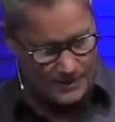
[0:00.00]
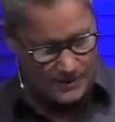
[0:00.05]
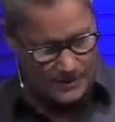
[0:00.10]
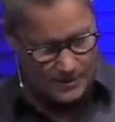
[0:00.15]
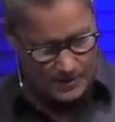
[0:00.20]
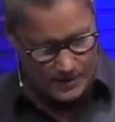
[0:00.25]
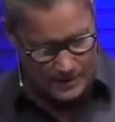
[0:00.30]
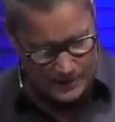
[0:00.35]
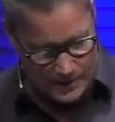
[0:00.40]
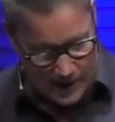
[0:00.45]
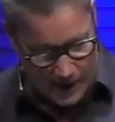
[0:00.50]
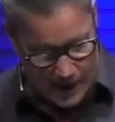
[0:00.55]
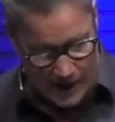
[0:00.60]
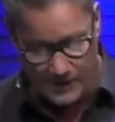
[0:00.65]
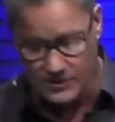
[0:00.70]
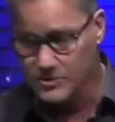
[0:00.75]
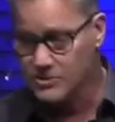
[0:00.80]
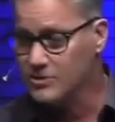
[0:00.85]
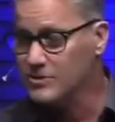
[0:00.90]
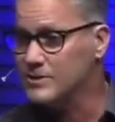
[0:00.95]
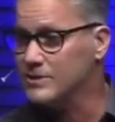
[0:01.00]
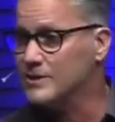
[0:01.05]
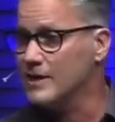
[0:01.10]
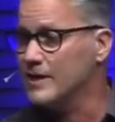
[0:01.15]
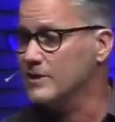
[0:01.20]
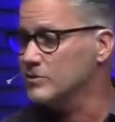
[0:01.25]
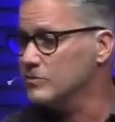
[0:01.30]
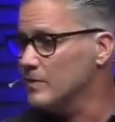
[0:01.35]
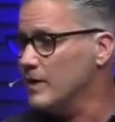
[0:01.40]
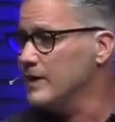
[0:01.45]
Who are the
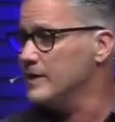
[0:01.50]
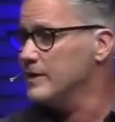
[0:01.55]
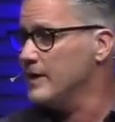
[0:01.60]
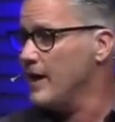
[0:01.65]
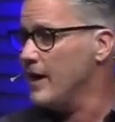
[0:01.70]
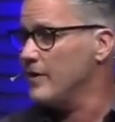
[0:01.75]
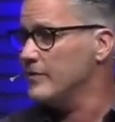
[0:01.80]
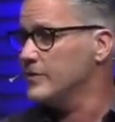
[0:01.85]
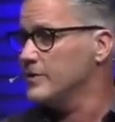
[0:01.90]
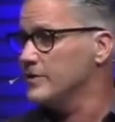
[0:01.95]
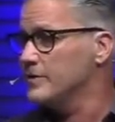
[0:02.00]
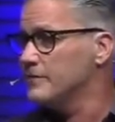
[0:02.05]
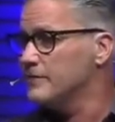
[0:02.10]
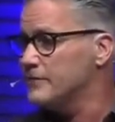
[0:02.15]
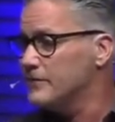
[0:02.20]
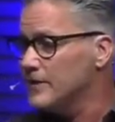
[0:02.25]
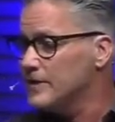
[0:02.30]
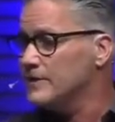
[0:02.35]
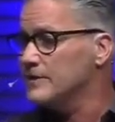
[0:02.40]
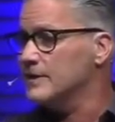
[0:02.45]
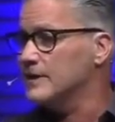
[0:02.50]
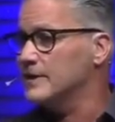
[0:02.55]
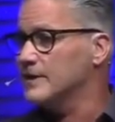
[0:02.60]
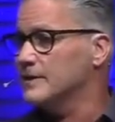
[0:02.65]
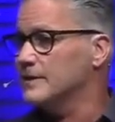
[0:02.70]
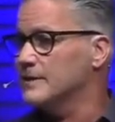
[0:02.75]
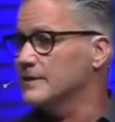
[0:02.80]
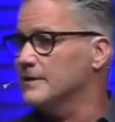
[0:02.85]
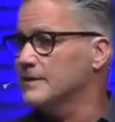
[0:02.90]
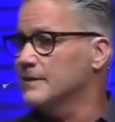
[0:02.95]
ostracized right now that are
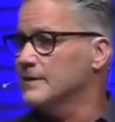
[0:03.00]
feeling